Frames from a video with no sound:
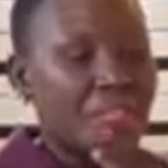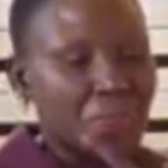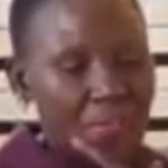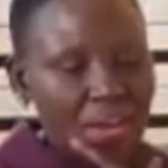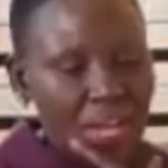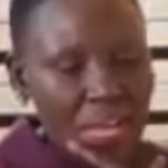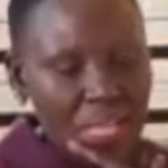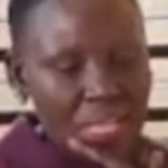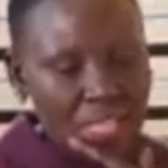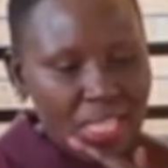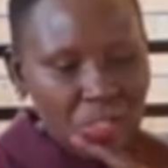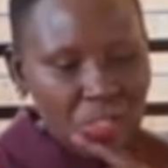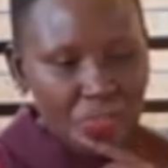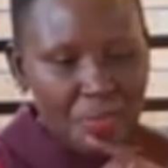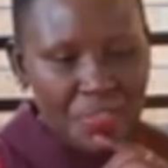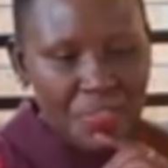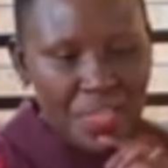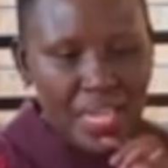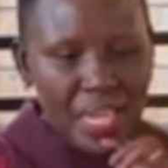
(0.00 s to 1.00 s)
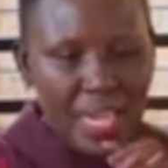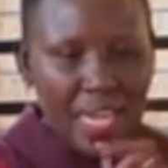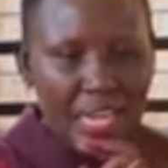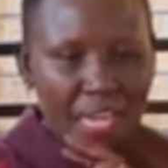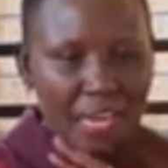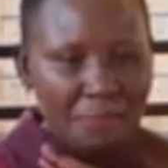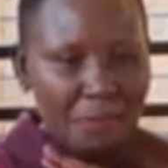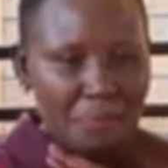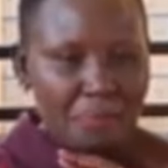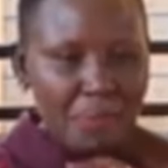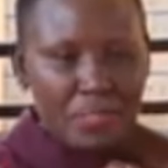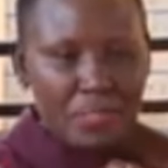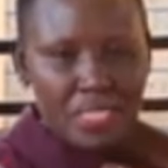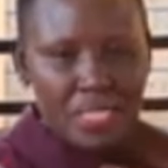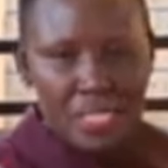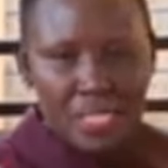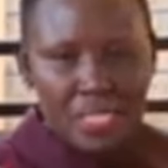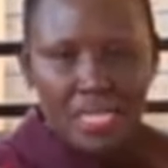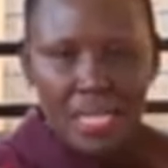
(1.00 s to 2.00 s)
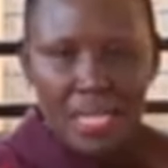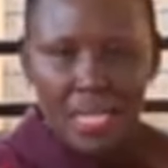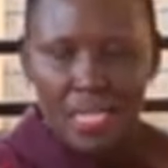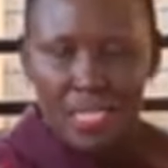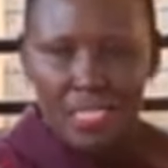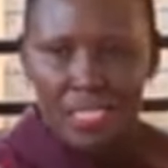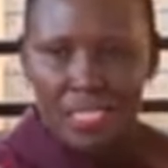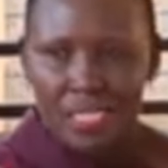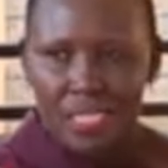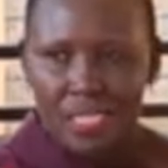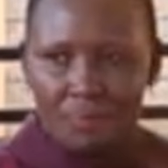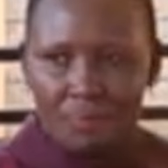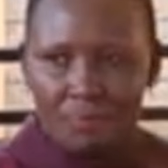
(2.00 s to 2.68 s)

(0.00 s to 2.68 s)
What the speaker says: the way, there's one thing I love about these girls,